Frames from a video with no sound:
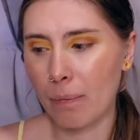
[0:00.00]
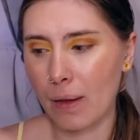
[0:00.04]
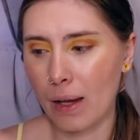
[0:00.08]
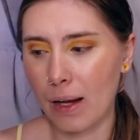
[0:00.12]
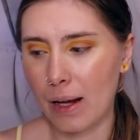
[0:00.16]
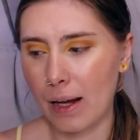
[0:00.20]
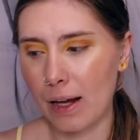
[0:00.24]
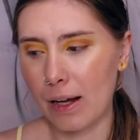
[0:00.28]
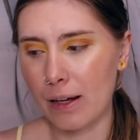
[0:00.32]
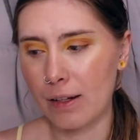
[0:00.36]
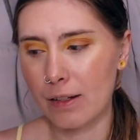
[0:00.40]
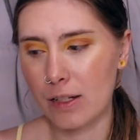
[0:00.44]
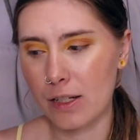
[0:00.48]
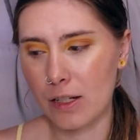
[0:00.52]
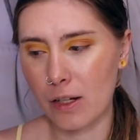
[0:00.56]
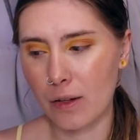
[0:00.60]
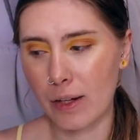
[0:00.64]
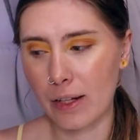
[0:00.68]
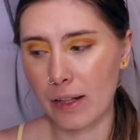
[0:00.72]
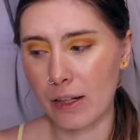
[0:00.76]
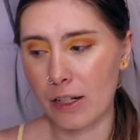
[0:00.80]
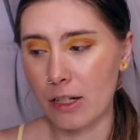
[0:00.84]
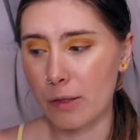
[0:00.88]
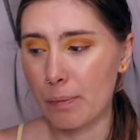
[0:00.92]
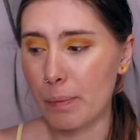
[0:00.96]
And so
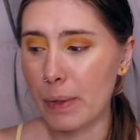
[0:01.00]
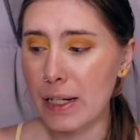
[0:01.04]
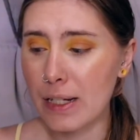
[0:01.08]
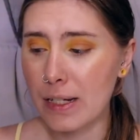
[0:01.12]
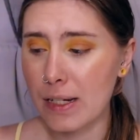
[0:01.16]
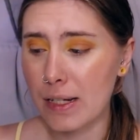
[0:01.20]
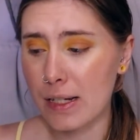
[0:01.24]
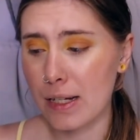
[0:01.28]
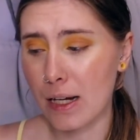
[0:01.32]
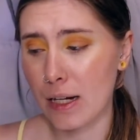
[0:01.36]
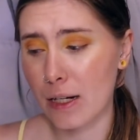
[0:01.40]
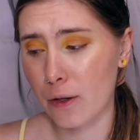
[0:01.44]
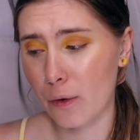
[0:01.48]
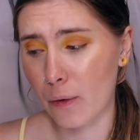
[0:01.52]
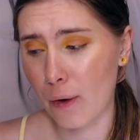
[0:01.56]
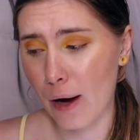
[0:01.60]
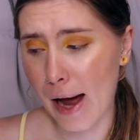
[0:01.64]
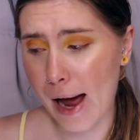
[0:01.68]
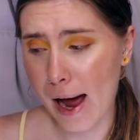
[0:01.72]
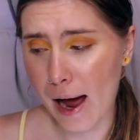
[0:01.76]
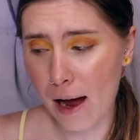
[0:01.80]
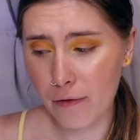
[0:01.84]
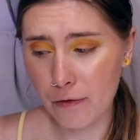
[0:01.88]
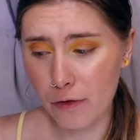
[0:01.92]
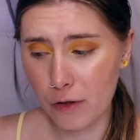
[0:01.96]
like there's pieces I don't
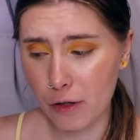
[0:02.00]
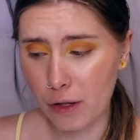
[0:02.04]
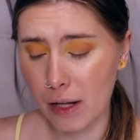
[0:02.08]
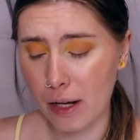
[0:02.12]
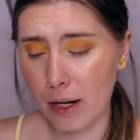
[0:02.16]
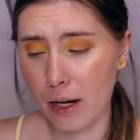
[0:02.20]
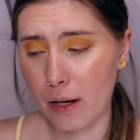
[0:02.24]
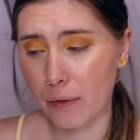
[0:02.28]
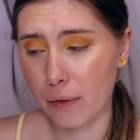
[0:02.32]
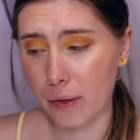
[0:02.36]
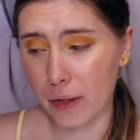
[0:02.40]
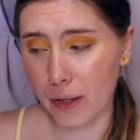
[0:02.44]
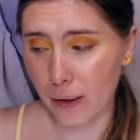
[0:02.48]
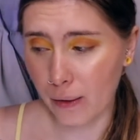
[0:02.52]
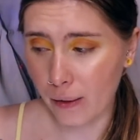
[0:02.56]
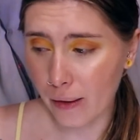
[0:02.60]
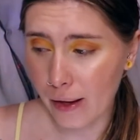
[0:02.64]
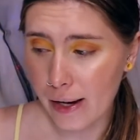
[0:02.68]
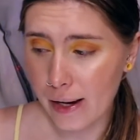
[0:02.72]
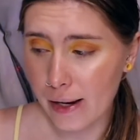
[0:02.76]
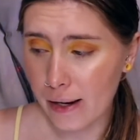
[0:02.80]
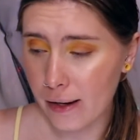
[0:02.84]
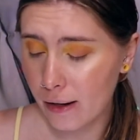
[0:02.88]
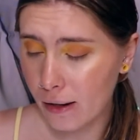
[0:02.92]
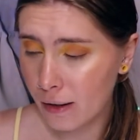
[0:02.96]
have or that I really
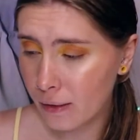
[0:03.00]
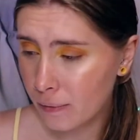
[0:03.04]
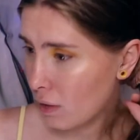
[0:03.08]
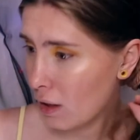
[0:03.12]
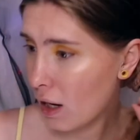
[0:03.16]
like,